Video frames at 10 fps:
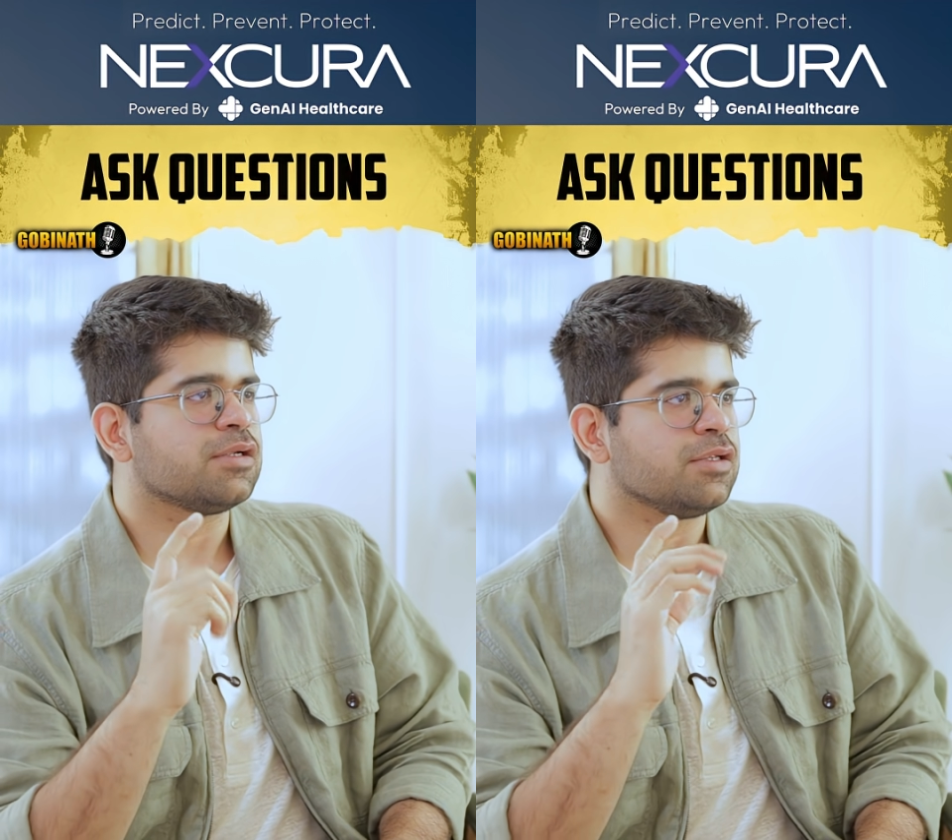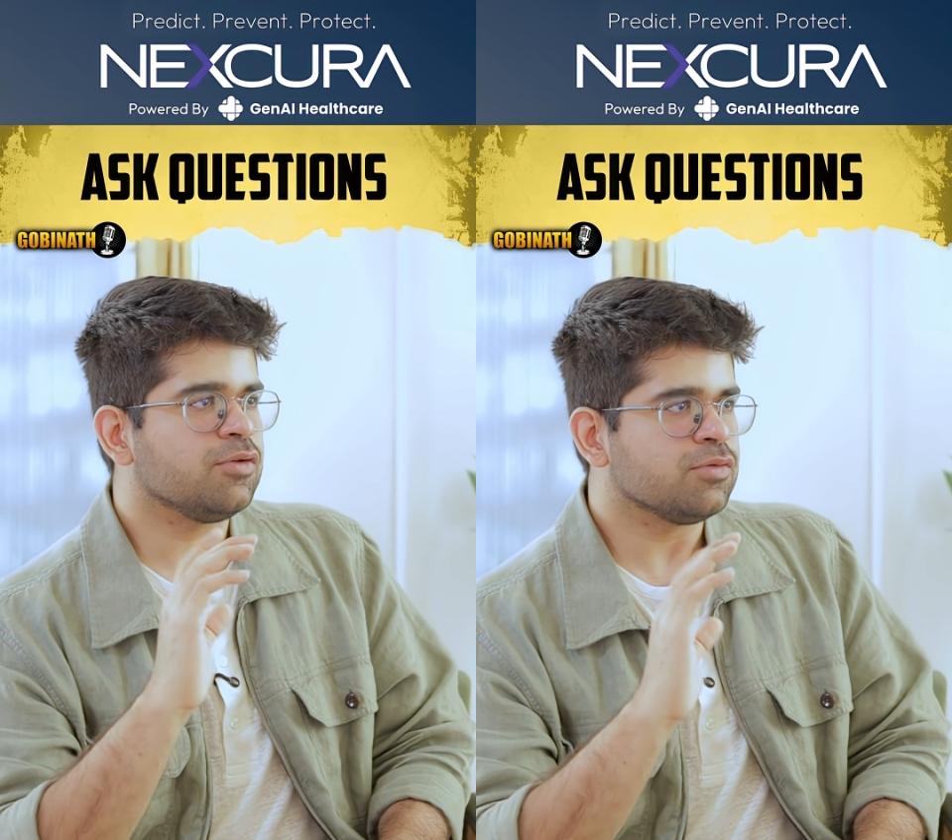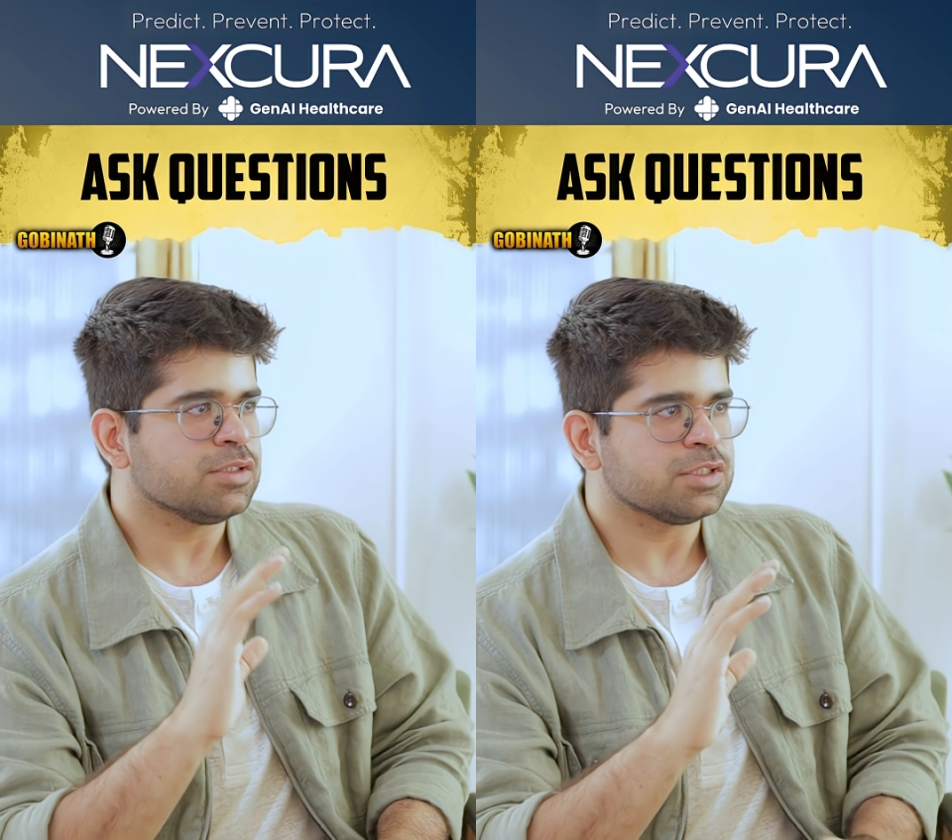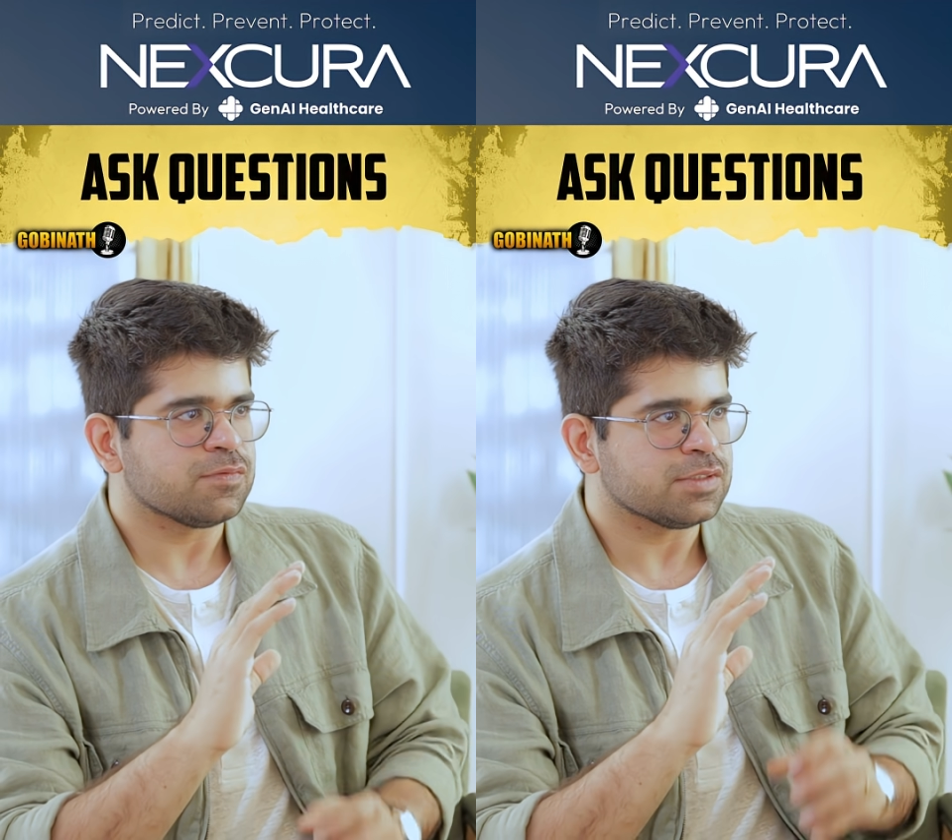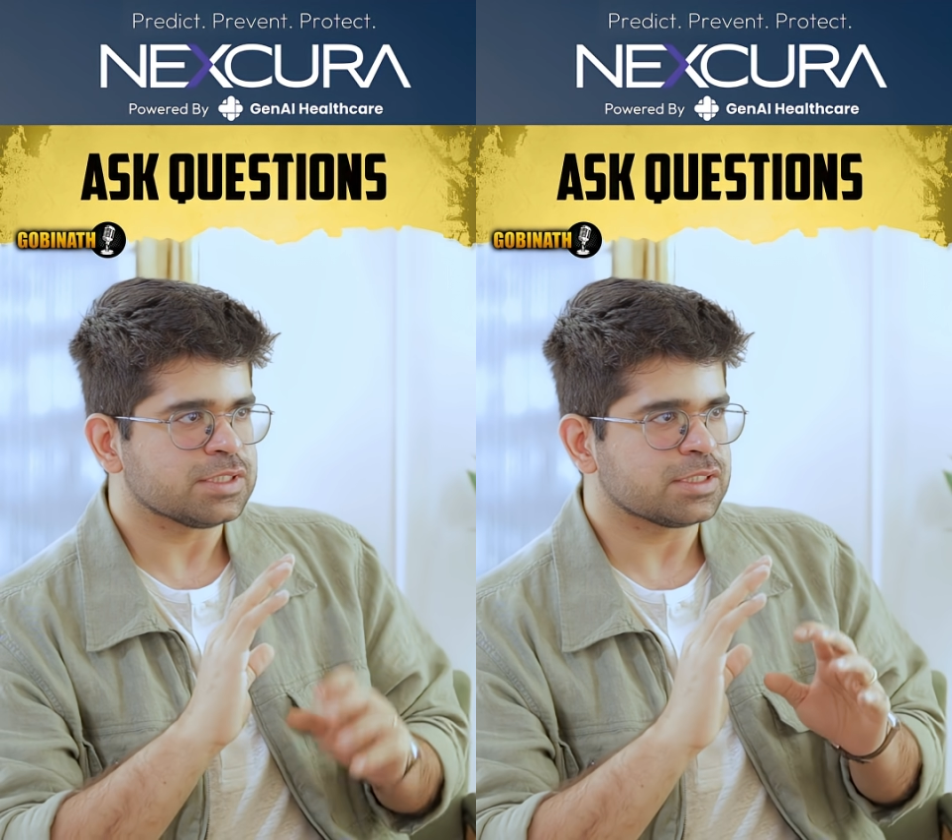that
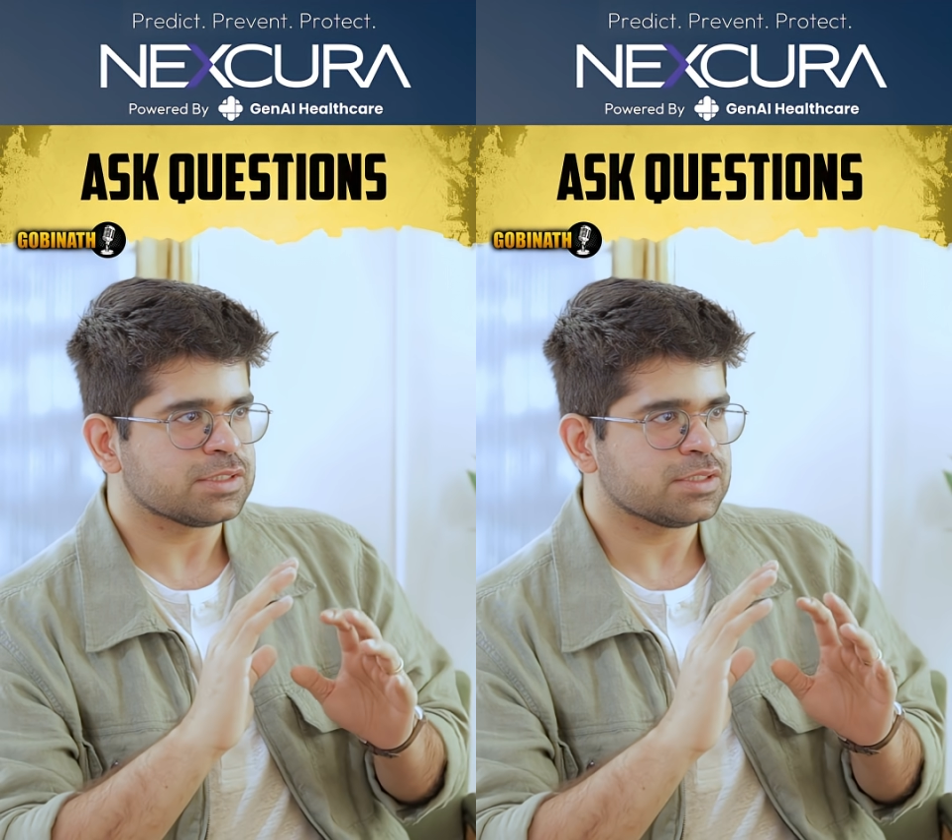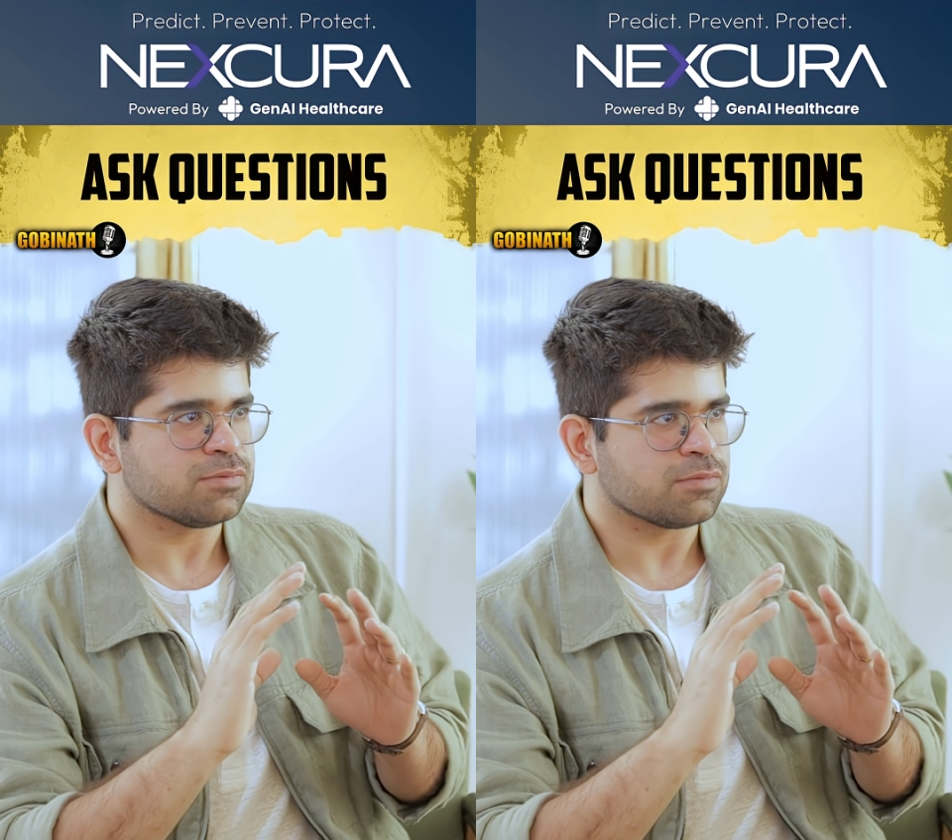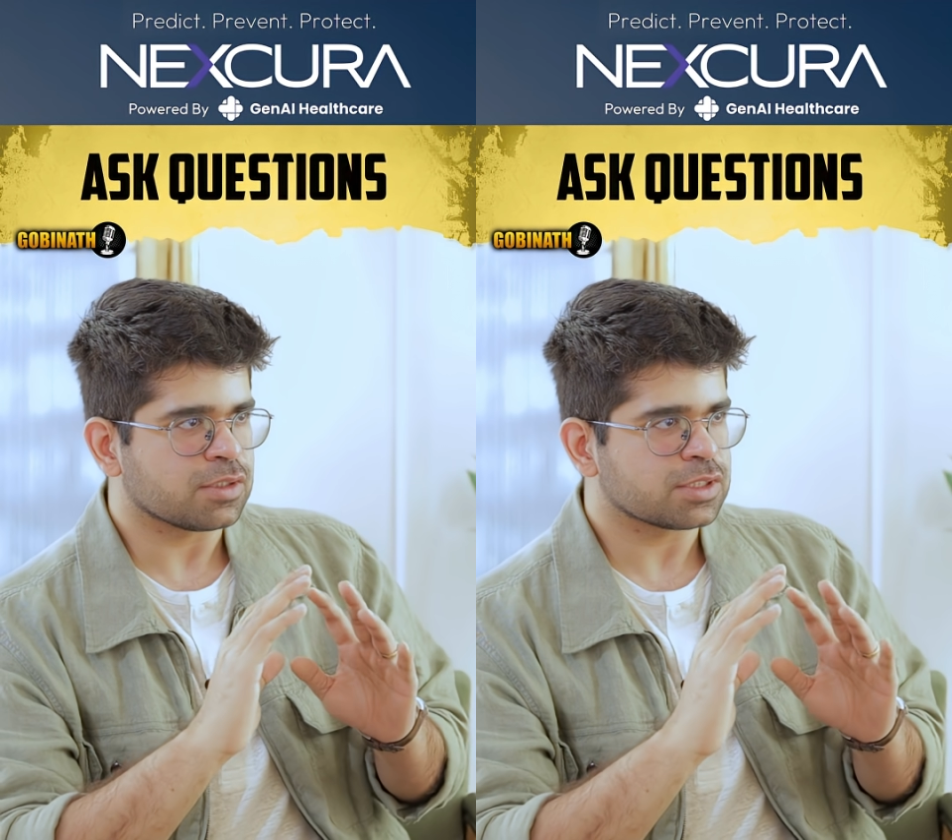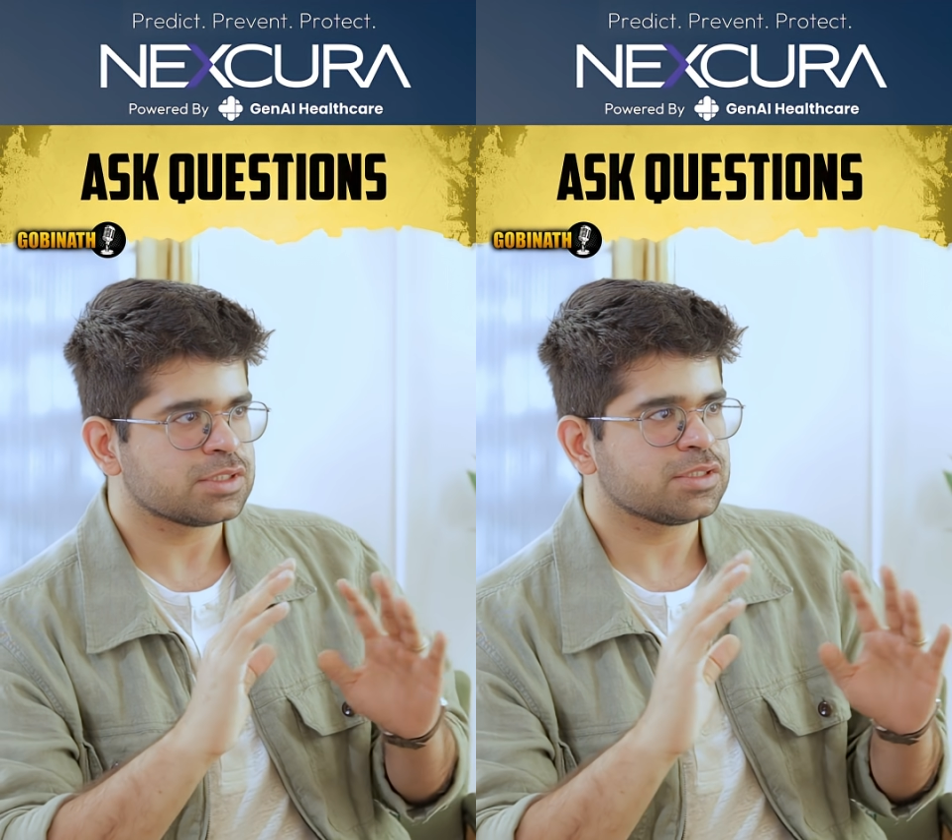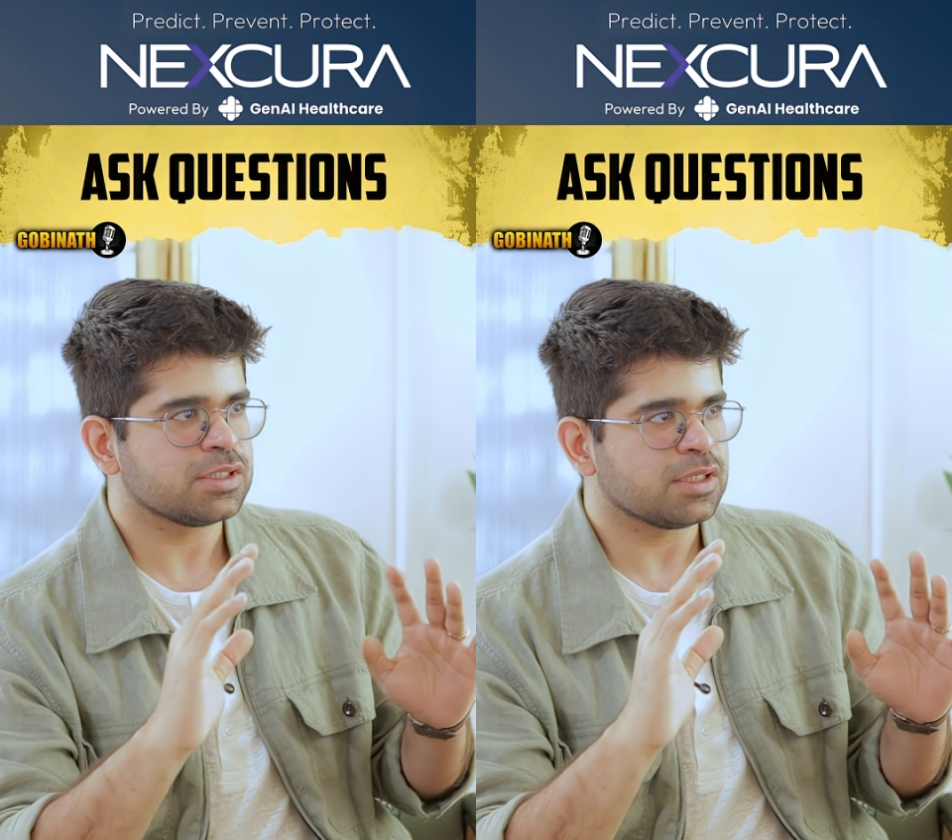Newton's physics
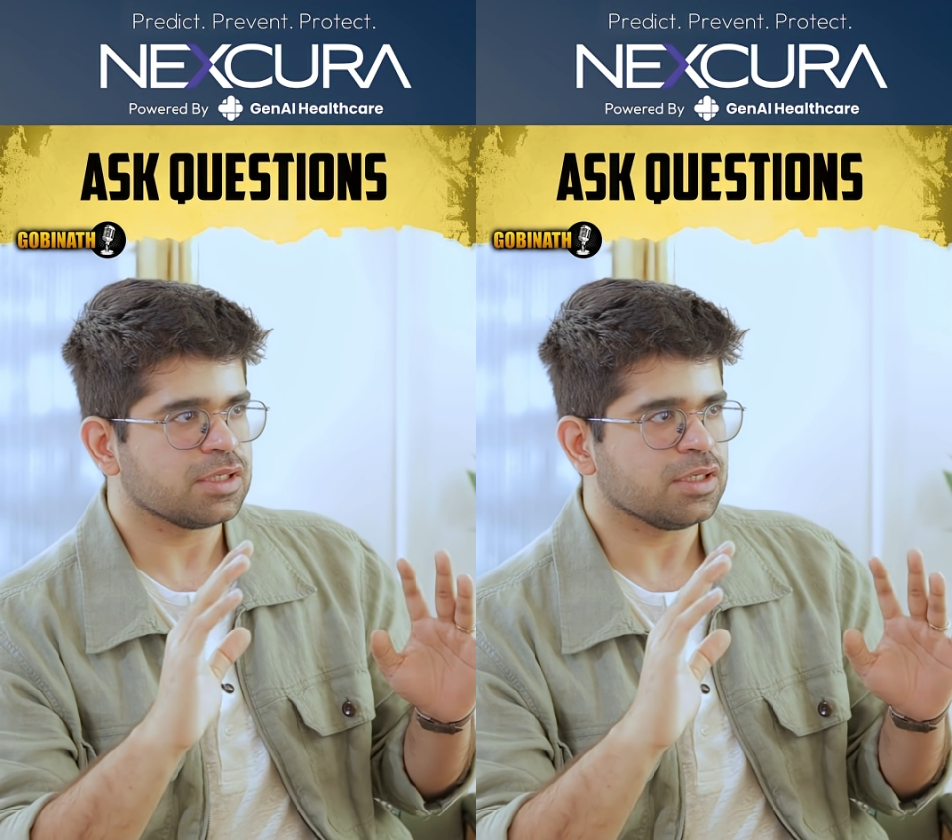works